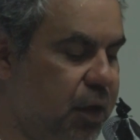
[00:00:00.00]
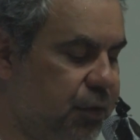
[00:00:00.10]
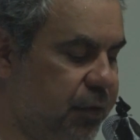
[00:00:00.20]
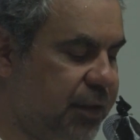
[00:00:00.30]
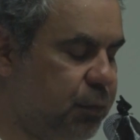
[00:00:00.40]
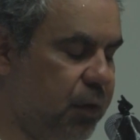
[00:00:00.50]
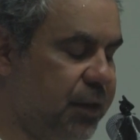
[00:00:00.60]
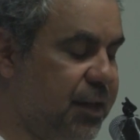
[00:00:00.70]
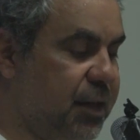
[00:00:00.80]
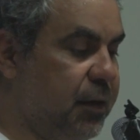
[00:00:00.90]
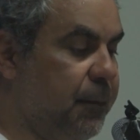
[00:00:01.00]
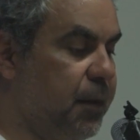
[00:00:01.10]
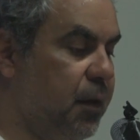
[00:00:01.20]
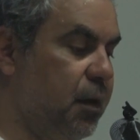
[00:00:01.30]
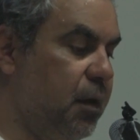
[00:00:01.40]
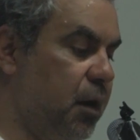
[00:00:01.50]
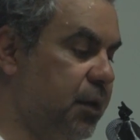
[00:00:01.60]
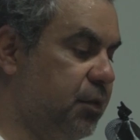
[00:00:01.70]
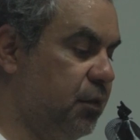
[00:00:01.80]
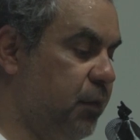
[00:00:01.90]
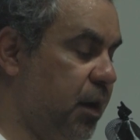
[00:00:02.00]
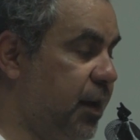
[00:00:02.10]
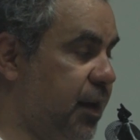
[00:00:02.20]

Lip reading: So that's what I did. I sort of went,